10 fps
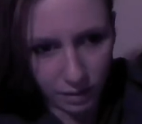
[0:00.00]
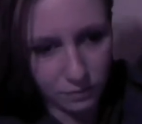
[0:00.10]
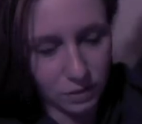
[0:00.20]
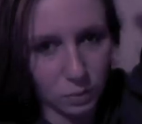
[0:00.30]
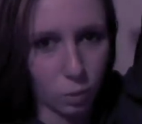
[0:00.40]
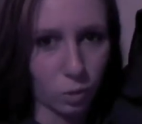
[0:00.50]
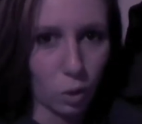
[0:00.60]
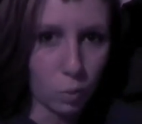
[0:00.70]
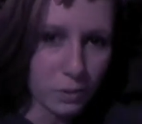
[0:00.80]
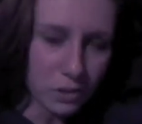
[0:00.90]
I feel more
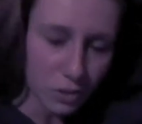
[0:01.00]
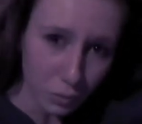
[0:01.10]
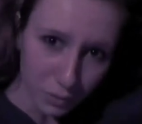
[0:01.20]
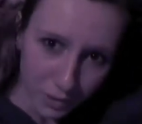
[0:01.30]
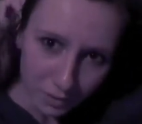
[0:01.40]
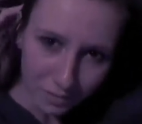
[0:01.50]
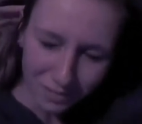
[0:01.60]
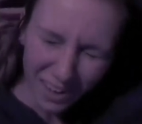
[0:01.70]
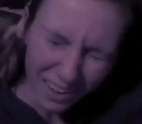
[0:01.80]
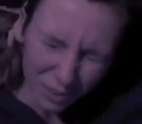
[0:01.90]
open to it.
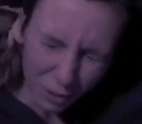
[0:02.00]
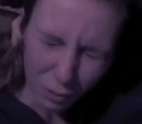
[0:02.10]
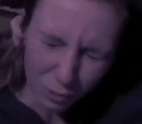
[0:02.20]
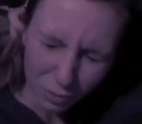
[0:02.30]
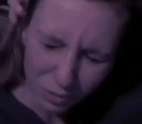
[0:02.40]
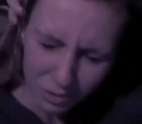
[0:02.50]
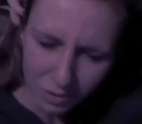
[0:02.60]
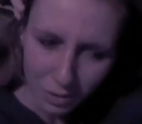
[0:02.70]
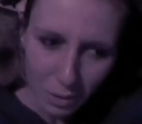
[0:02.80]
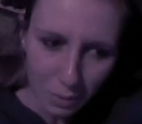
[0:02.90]
I don't know.
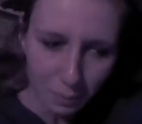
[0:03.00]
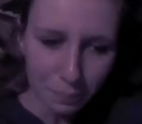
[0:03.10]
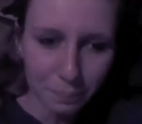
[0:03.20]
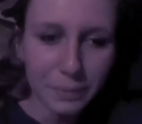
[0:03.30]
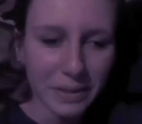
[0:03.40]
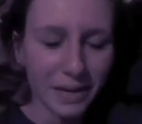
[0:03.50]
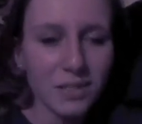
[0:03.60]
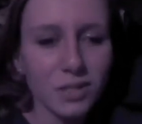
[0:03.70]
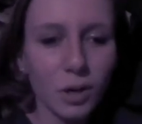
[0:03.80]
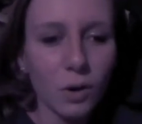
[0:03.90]
But yeah,
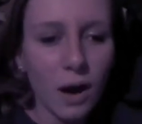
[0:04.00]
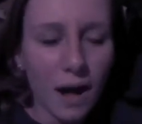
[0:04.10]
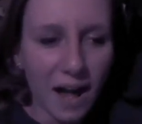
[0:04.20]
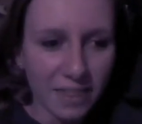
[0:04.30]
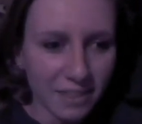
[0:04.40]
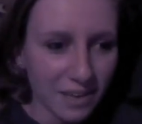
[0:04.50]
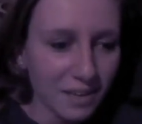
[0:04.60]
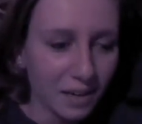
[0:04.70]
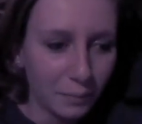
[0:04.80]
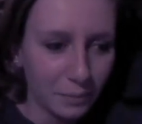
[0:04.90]
so I
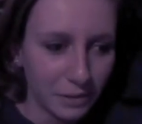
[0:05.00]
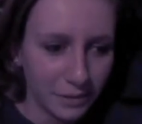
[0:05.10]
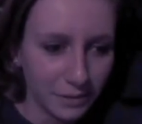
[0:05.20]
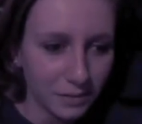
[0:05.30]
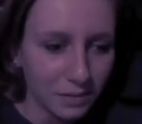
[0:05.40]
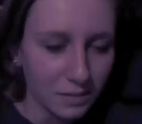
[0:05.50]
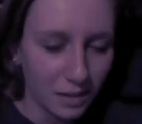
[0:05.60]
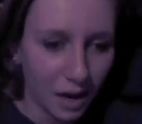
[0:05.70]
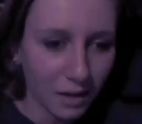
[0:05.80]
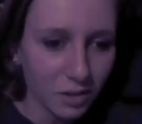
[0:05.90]
think I'm gonna
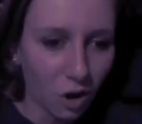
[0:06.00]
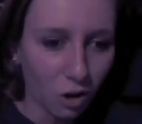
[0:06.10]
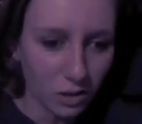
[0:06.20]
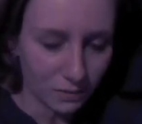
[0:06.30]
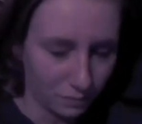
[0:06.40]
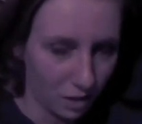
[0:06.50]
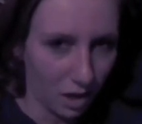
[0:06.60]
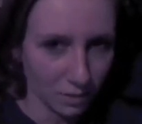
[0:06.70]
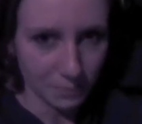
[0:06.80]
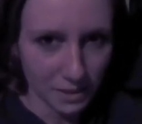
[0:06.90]
not call it
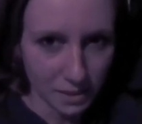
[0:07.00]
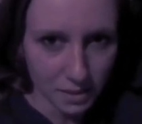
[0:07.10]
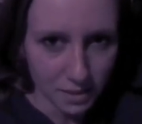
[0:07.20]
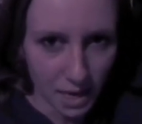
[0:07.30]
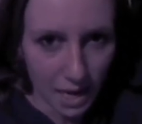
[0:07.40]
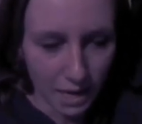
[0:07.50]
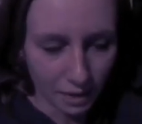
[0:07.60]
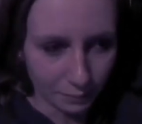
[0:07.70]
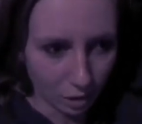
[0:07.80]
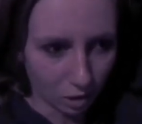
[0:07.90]
Vlogmas today.
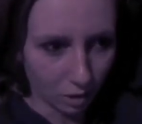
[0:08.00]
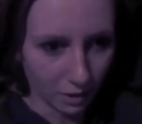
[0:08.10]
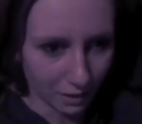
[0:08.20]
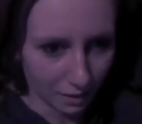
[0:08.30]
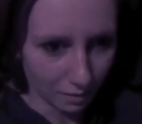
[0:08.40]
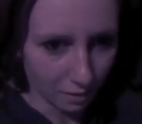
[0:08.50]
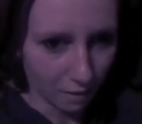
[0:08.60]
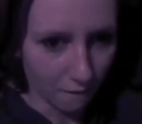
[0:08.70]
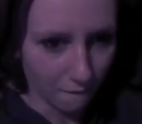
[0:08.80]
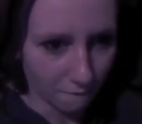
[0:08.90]
I'm gonna call it like
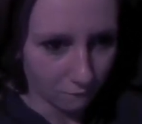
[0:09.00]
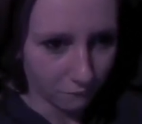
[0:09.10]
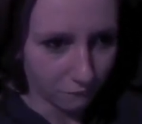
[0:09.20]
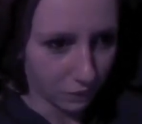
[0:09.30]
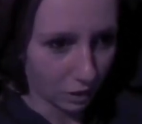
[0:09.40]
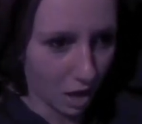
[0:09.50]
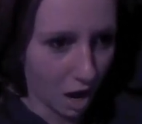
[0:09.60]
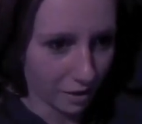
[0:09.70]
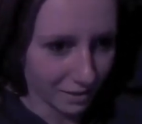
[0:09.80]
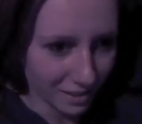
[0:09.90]

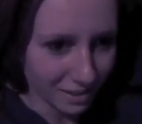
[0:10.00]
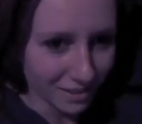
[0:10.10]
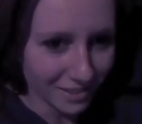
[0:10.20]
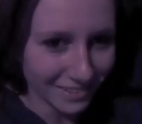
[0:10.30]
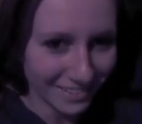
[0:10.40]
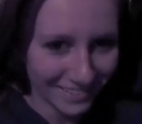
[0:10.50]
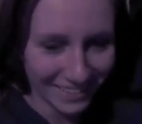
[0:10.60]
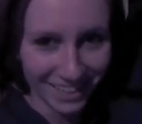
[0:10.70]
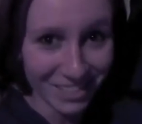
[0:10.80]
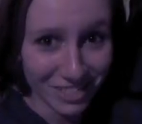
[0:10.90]
Vlognica?
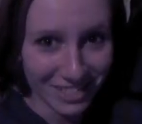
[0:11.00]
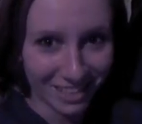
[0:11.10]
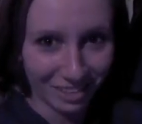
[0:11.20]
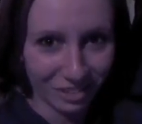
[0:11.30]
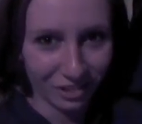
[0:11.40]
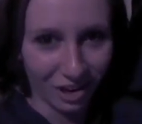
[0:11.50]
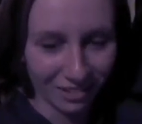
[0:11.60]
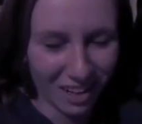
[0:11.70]
That just sounds wrong.